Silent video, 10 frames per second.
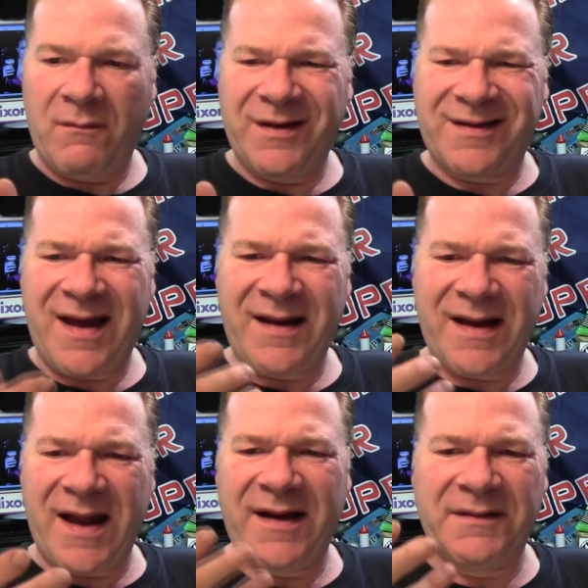but it's kind of
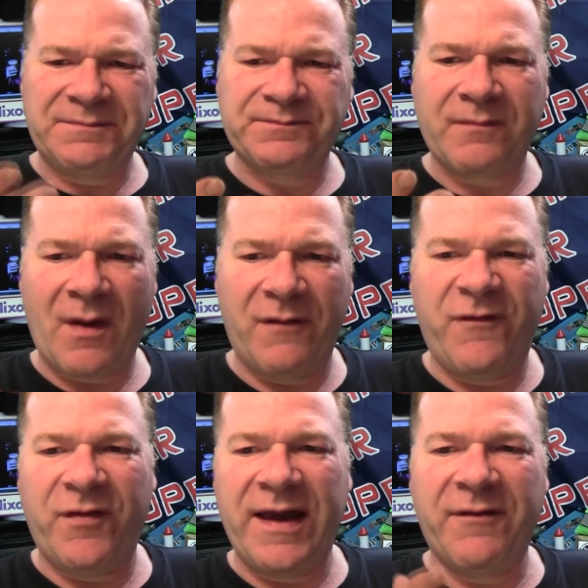got a
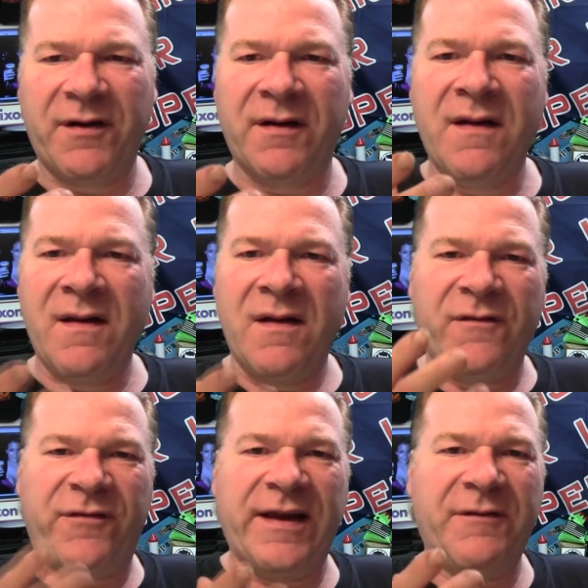flavor
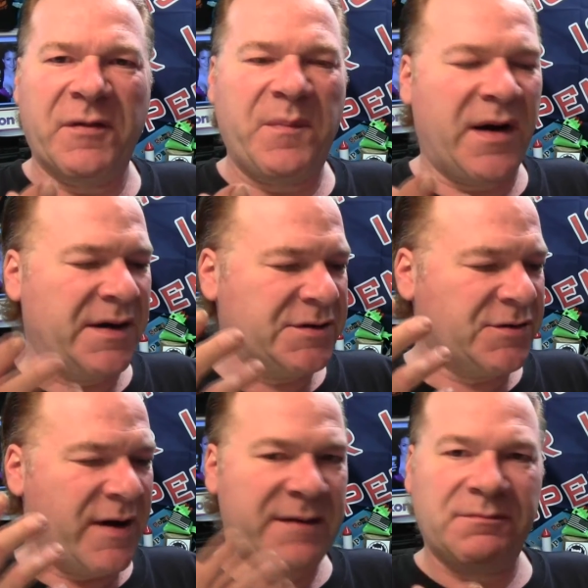
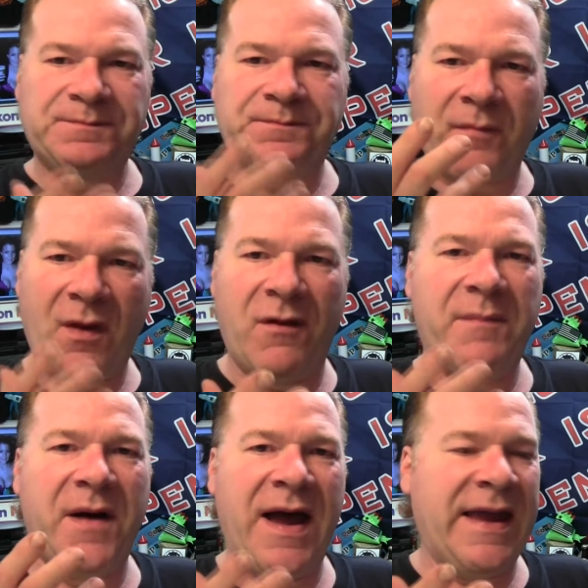punch right
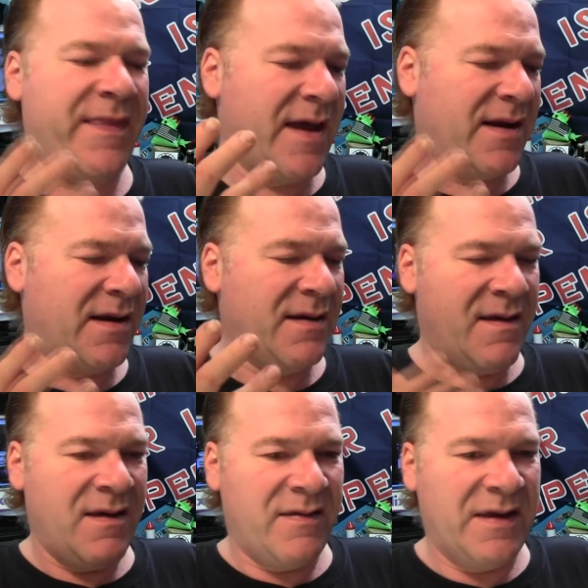behind that
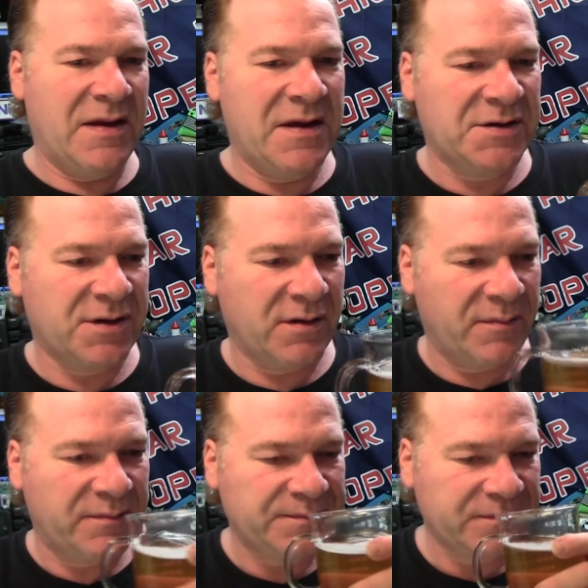the
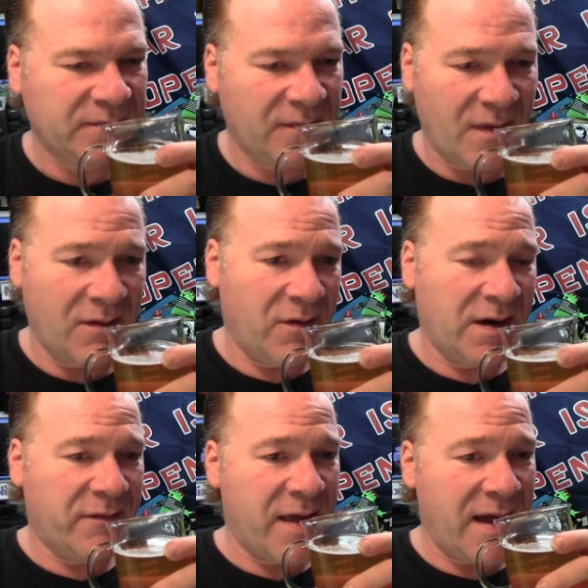initial
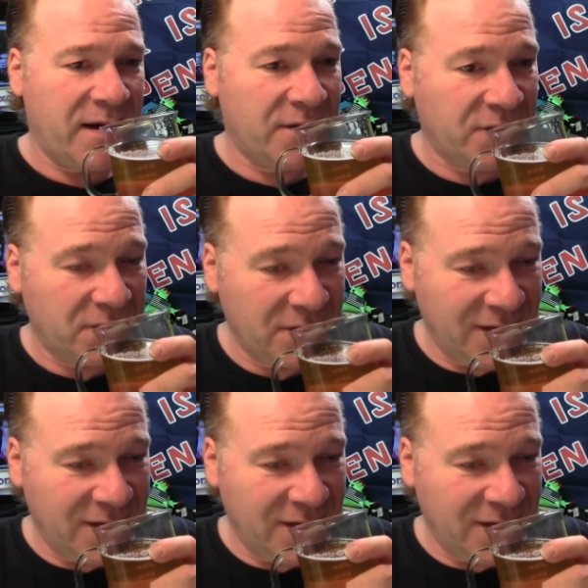whatever that is.